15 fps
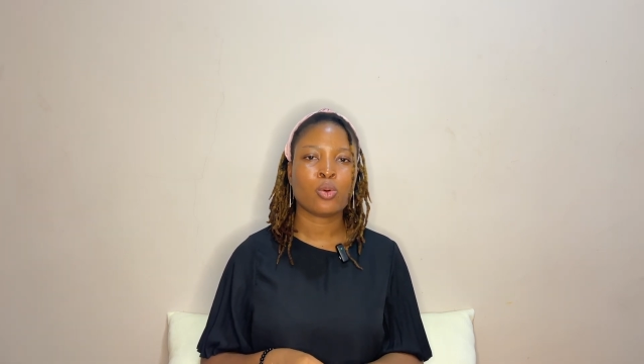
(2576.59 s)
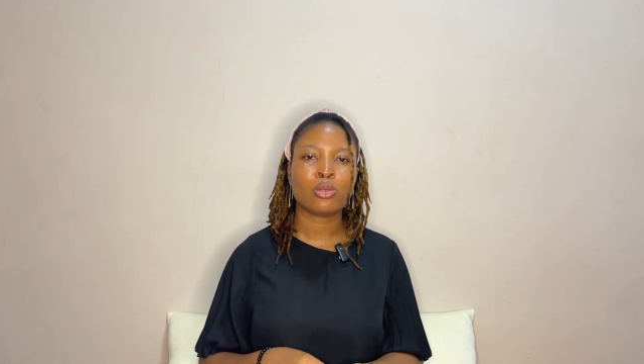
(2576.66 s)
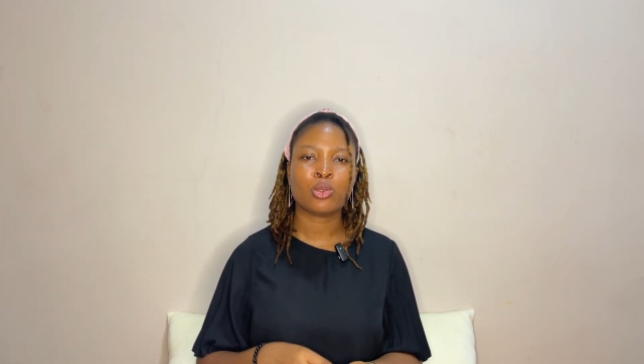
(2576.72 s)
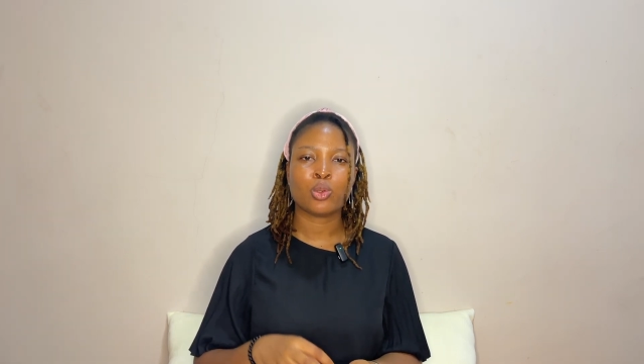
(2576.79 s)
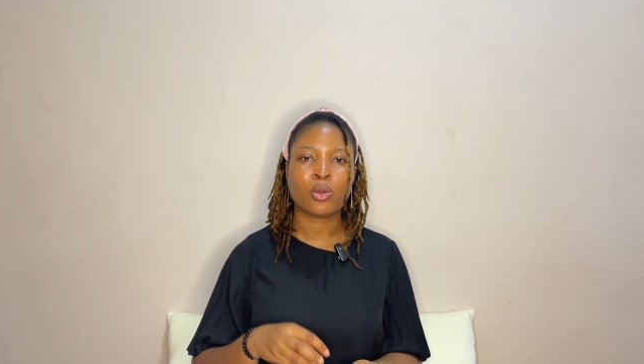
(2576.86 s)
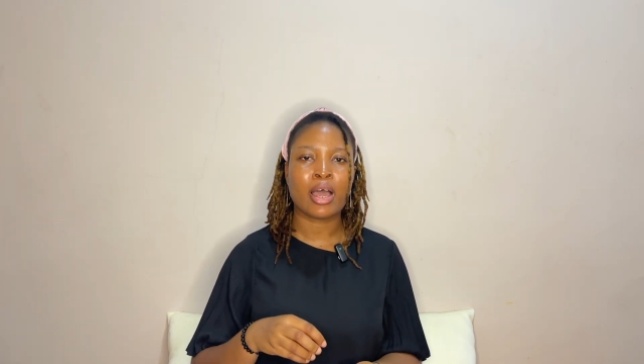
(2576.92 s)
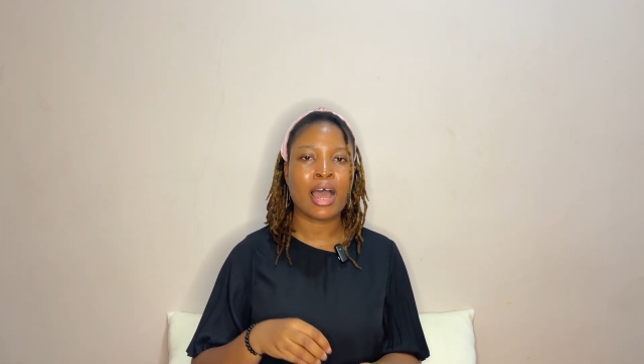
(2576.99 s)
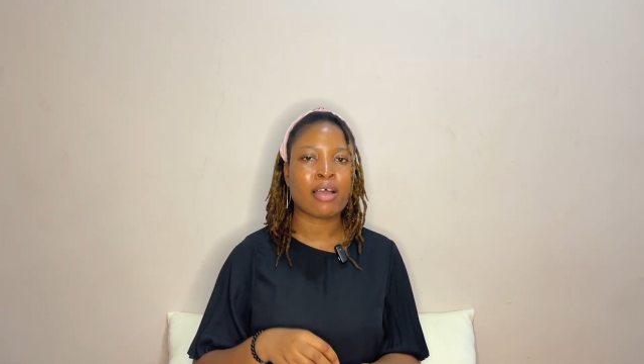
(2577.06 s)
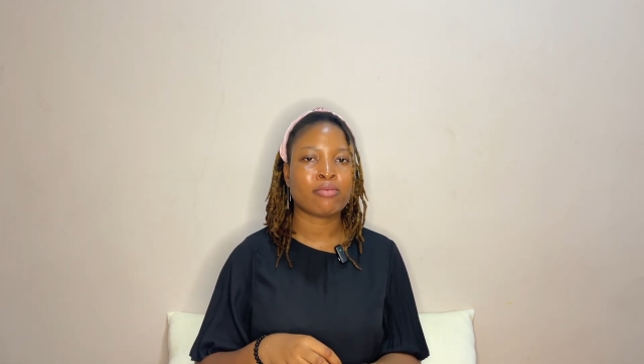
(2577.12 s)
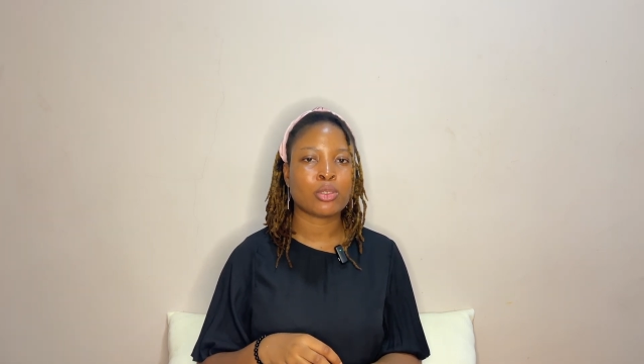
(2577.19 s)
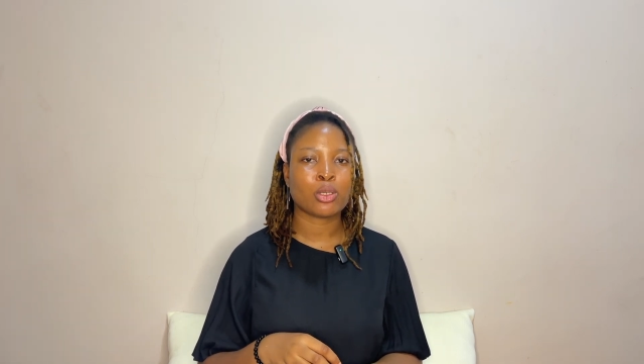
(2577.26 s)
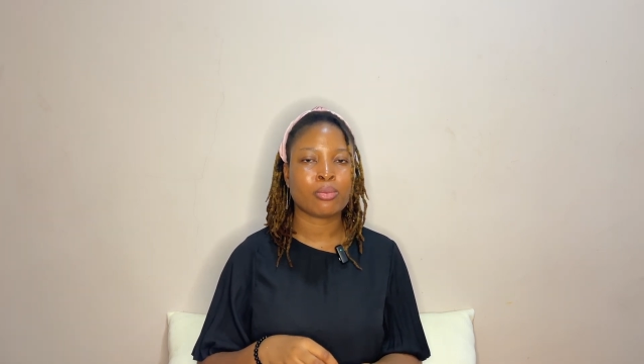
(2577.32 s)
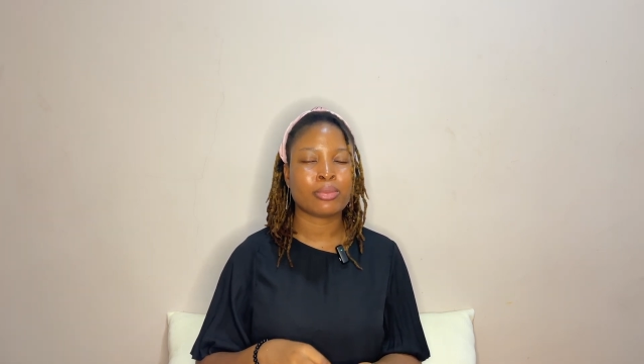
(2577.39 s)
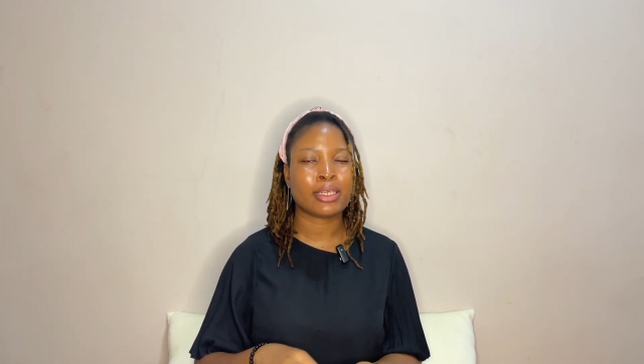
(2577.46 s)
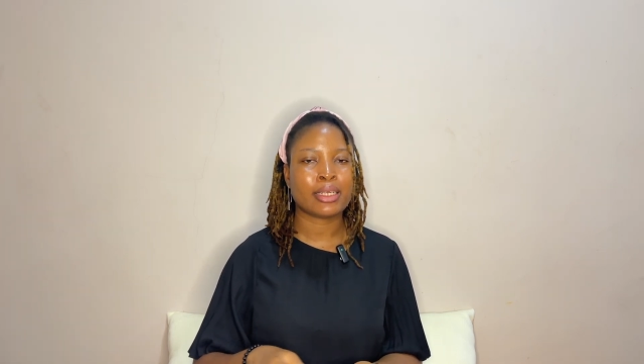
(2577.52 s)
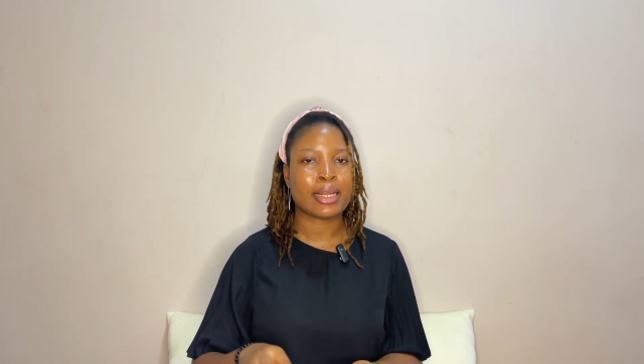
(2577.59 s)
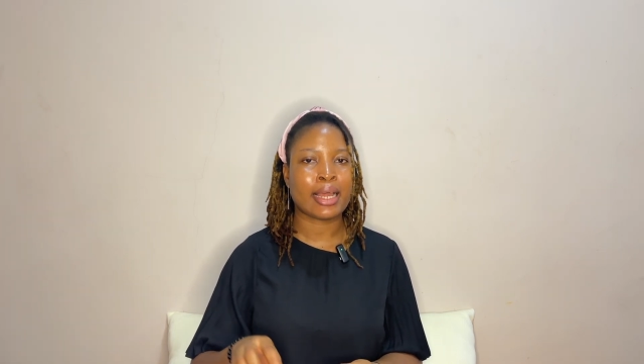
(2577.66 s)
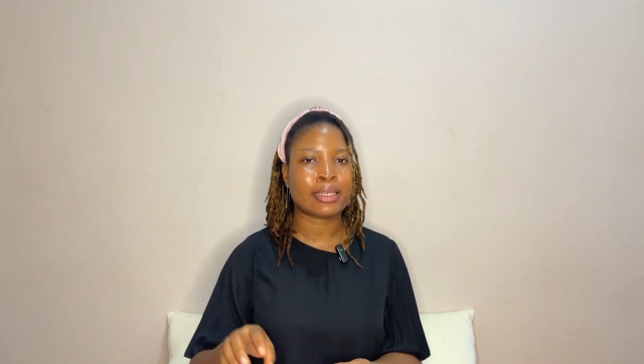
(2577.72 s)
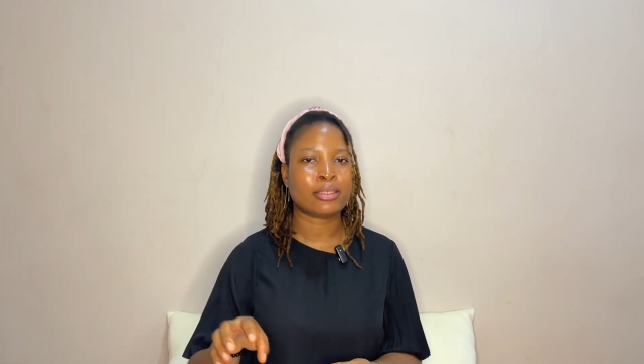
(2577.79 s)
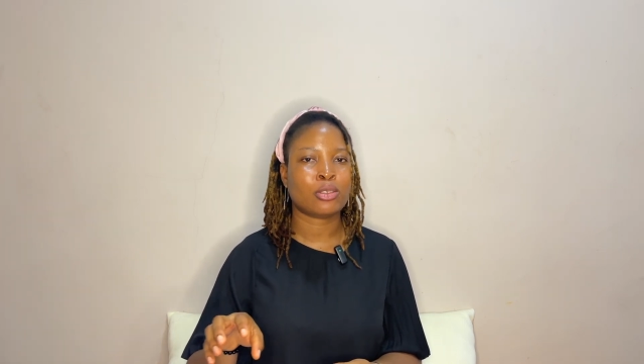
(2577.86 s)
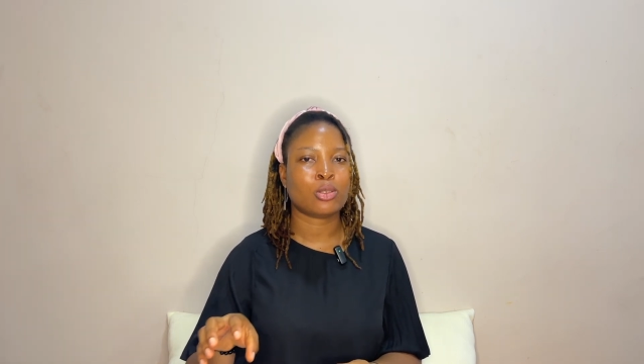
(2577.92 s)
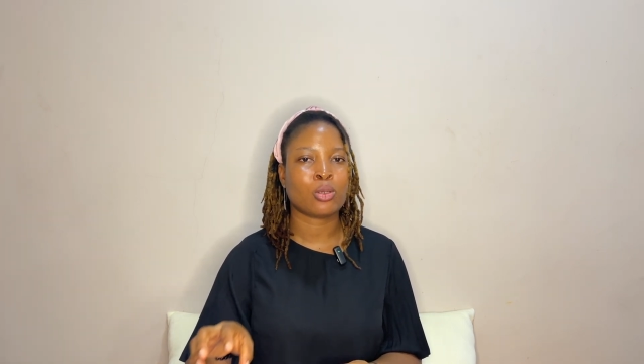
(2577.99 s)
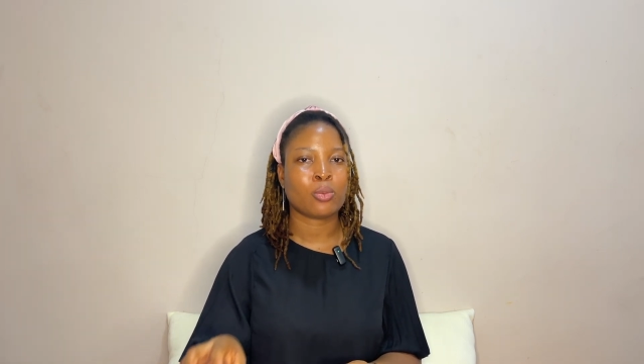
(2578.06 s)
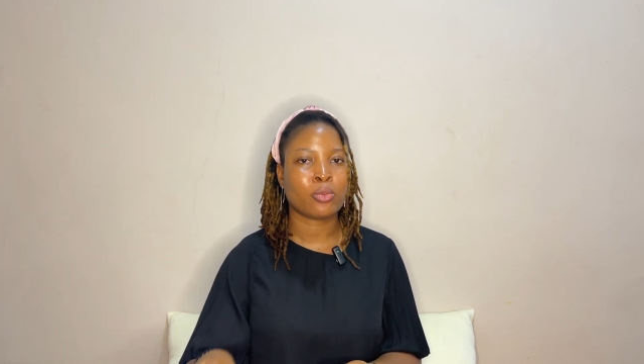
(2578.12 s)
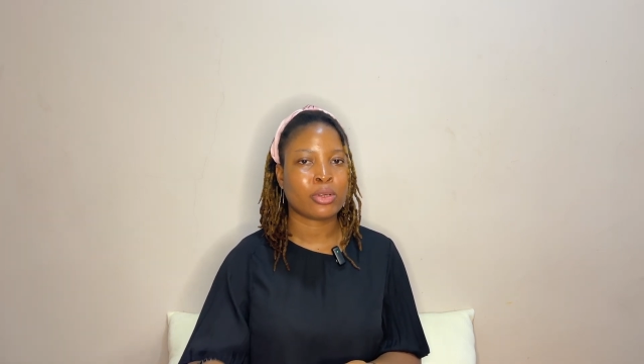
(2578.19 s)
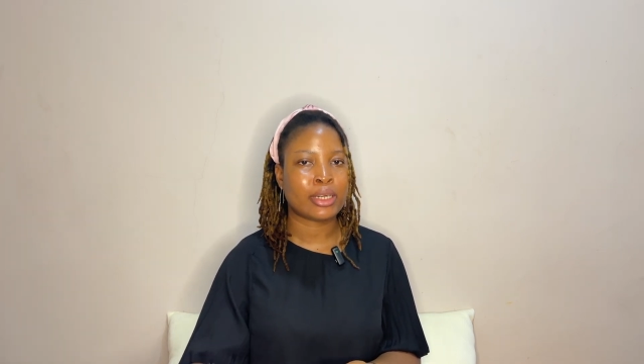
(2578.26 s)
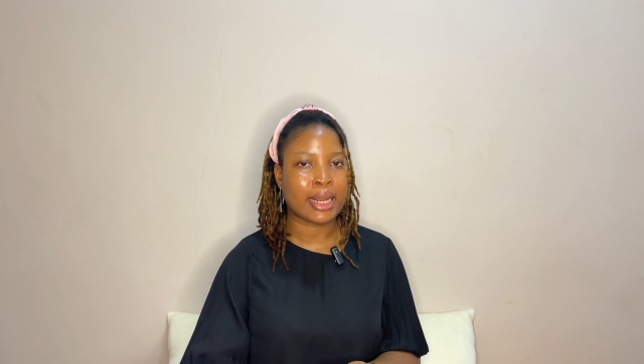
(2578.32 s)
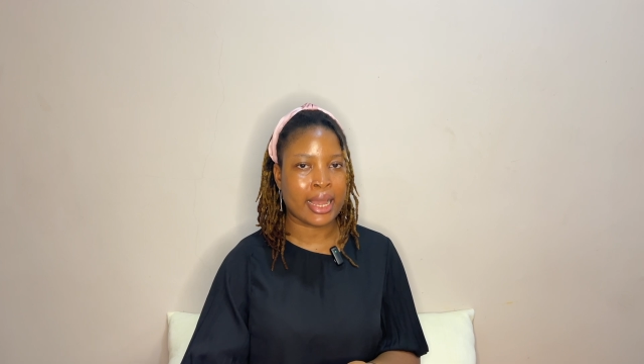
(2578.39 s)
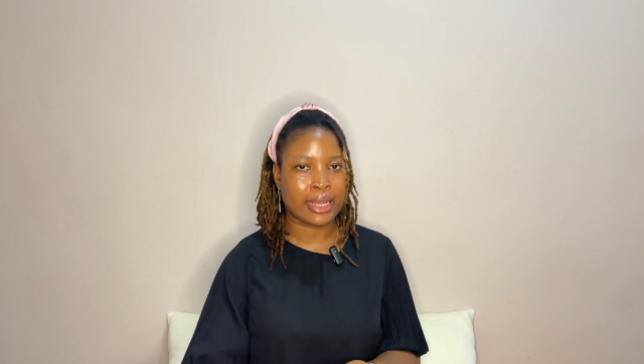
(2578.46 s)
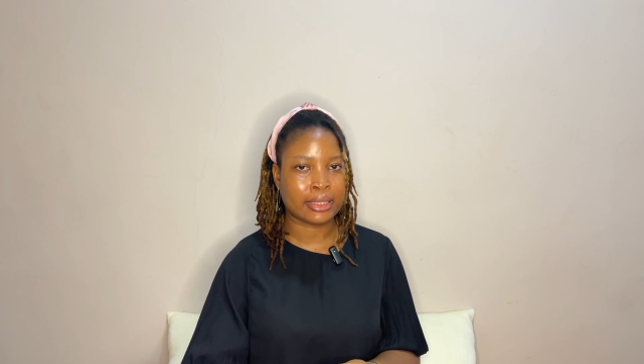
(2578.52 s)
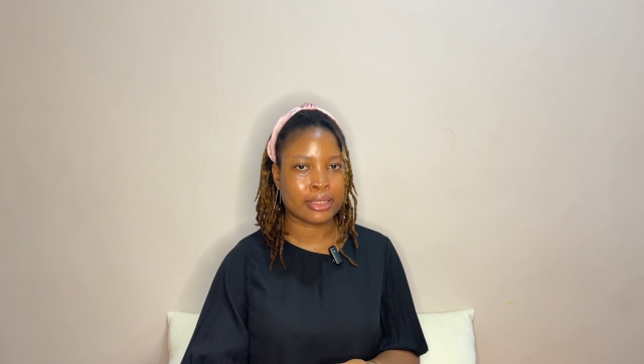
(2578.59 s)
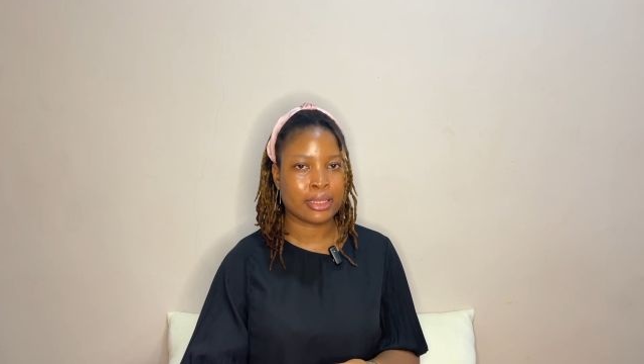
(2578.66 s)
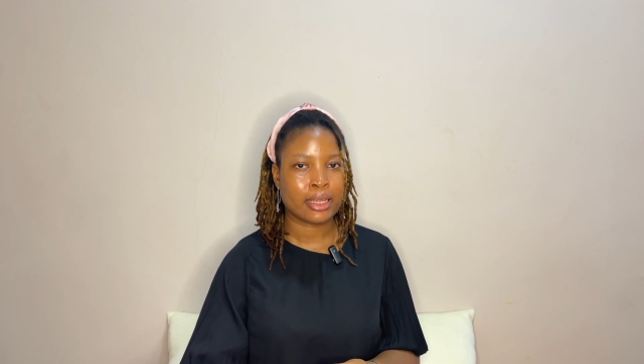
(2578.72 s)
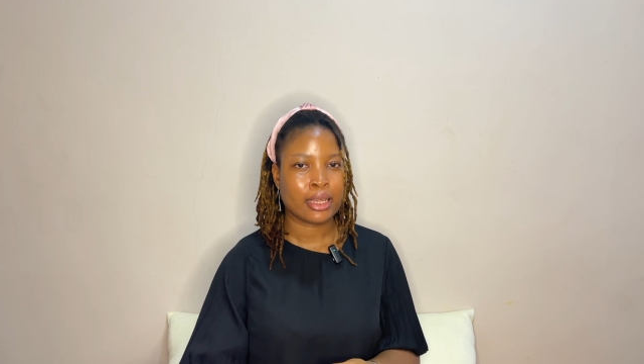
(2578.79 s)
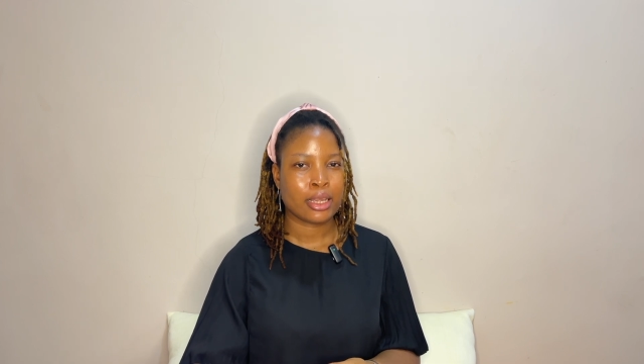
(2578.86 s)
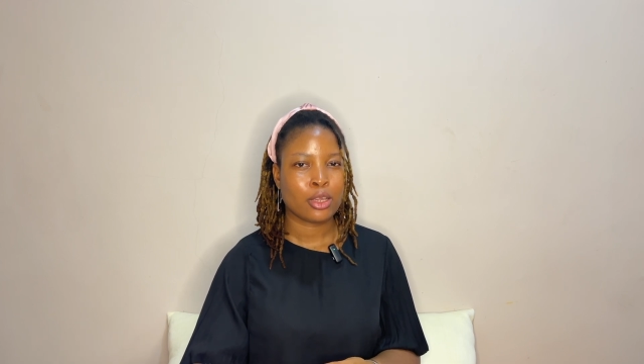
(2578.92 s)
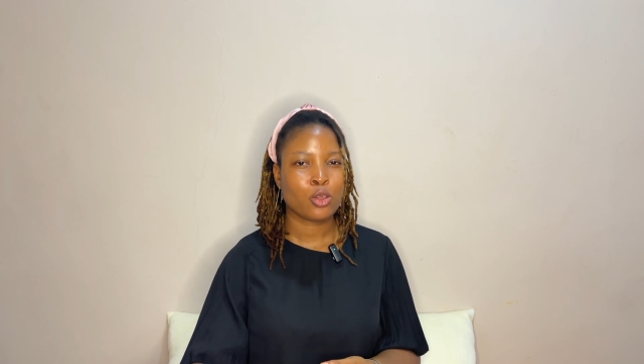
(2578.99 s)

you want to have something that someone has,